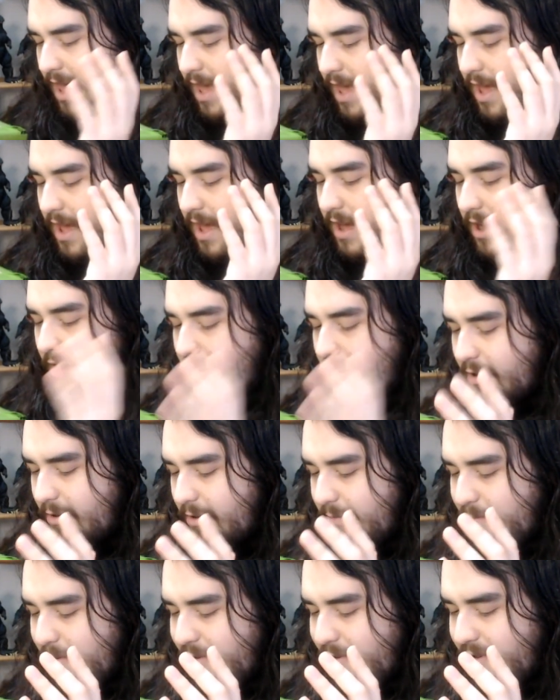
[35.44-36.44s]
Oh
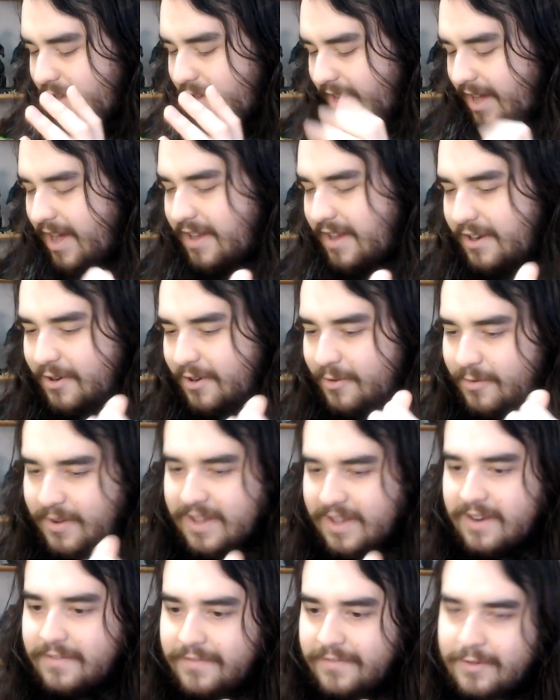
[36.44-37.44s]
boy, I know
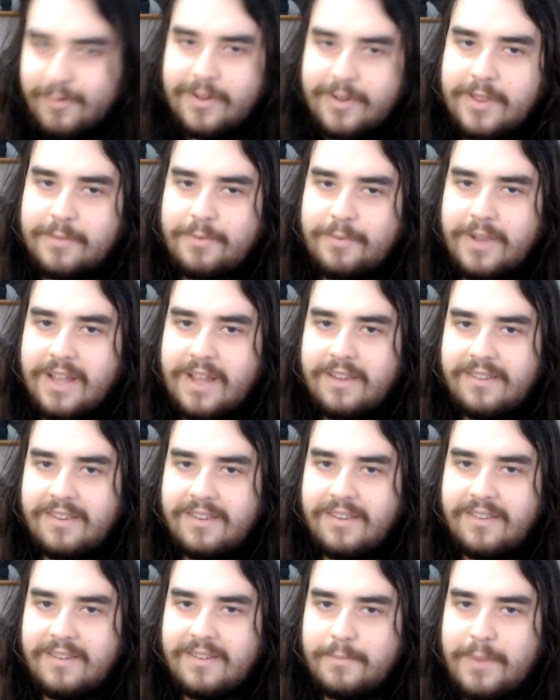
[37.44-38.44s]
in a few other
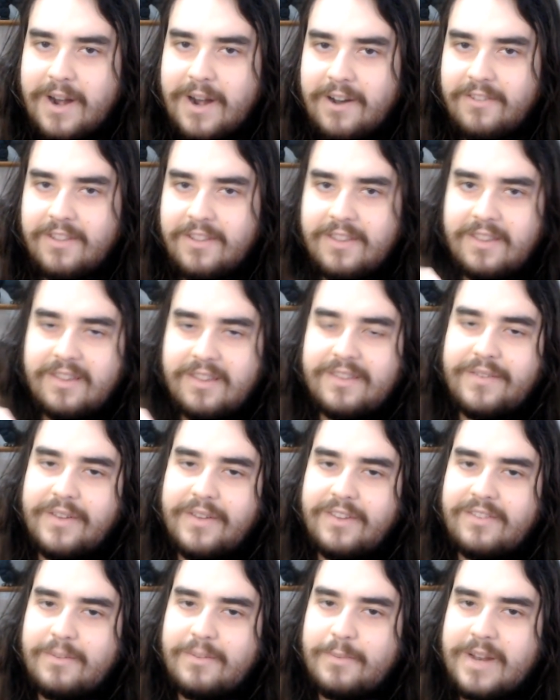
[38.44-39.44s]
places apparently these
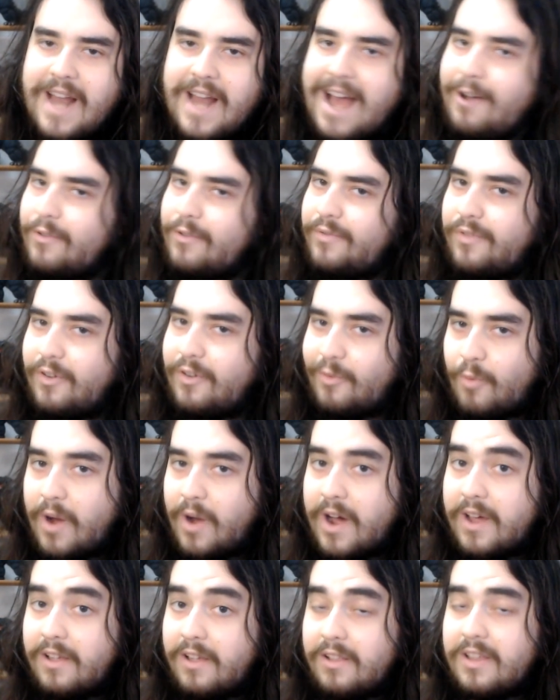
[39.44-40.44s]
things have been out for a
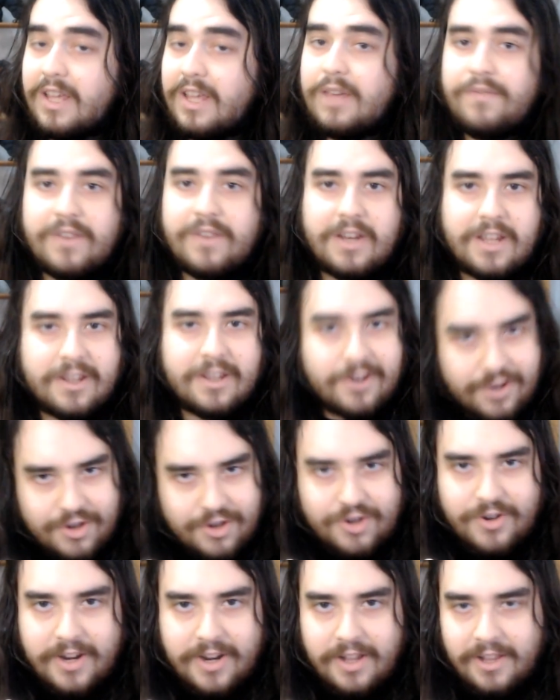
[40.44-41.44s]
while, even in
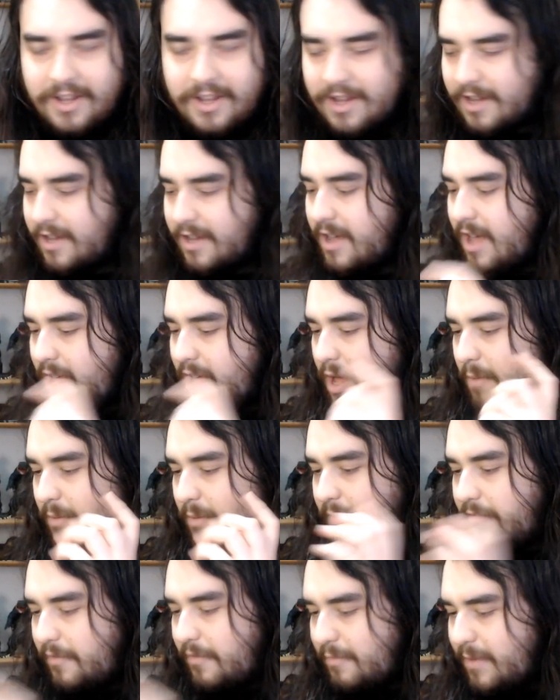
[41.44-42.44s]
Australia,
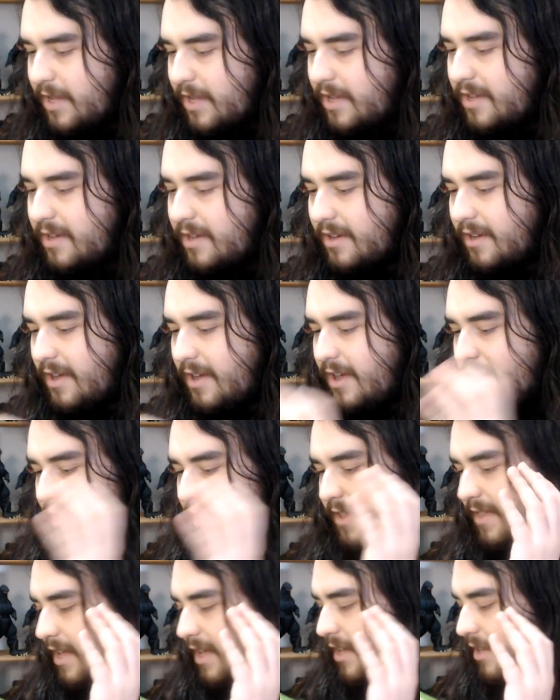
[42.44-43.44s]
but for me,
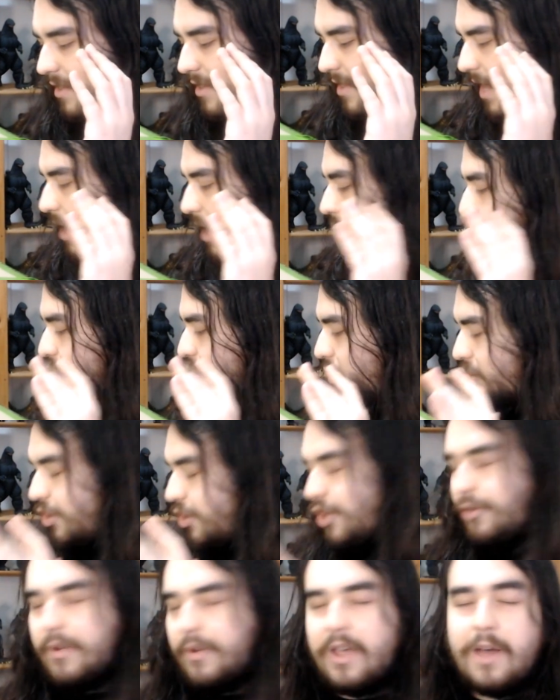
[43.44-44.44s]
they they're not
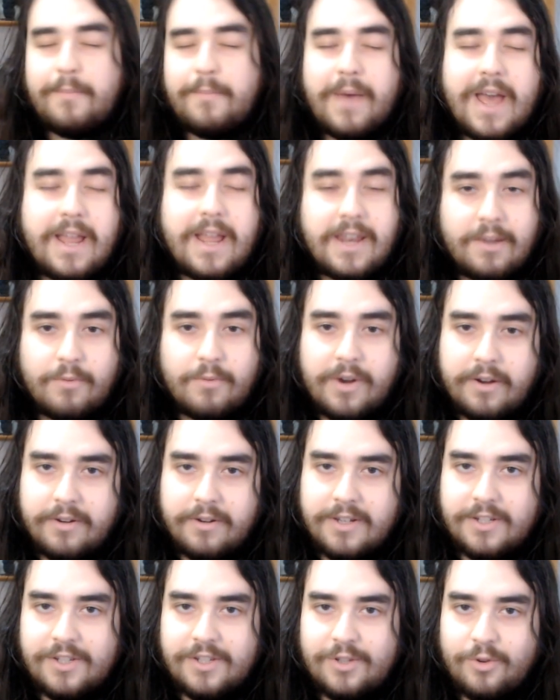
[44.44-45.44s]
showing up anywhere
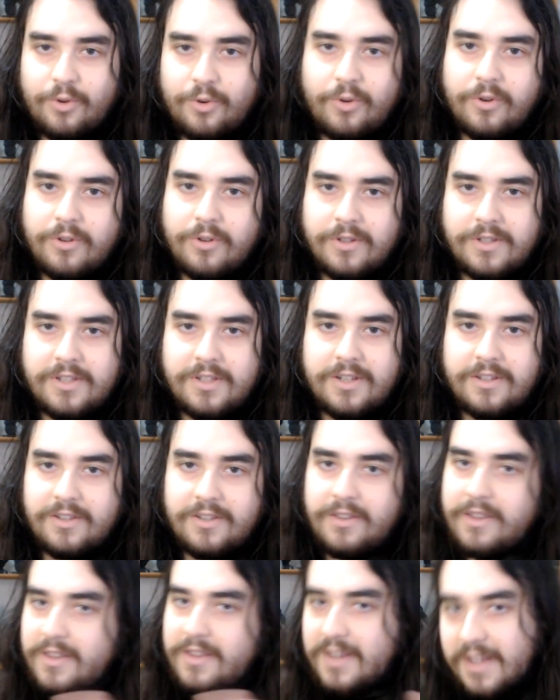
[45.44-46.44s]
in stores. So
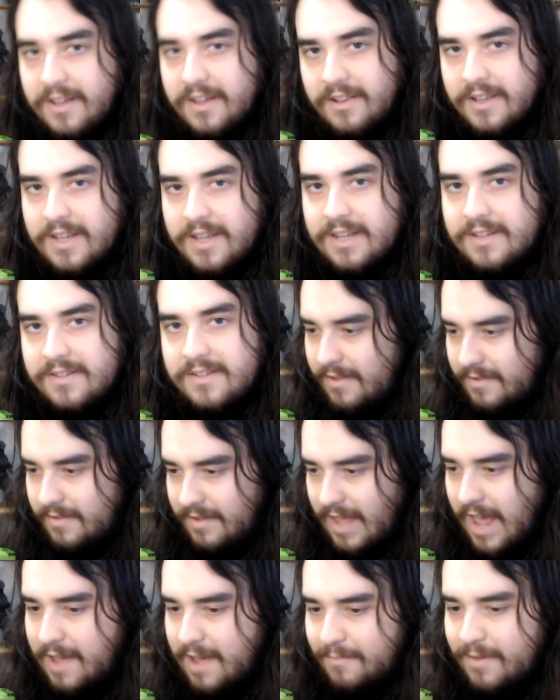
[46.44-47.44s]
the deal is
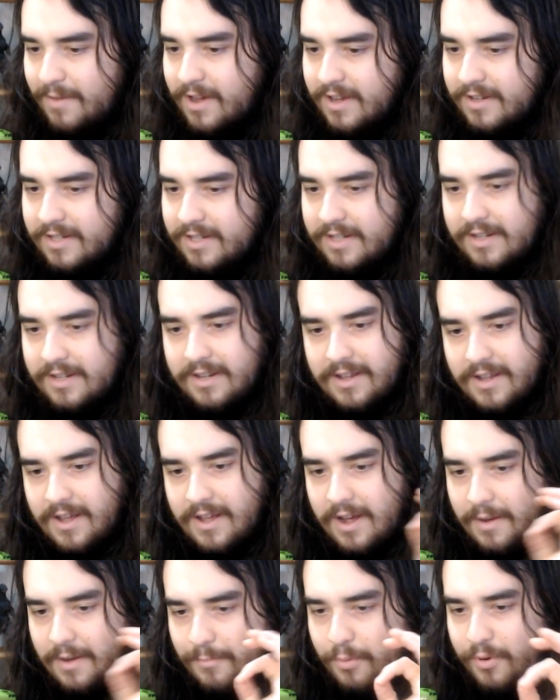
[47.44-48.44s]
Kmart
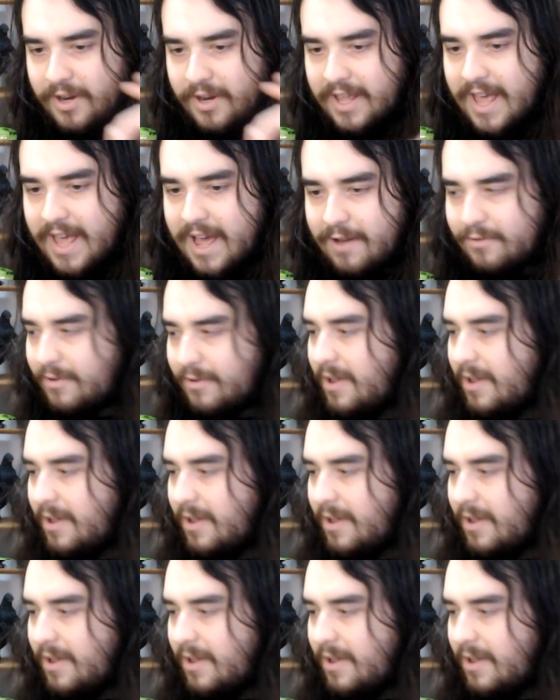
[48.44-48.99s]
are uh, putting out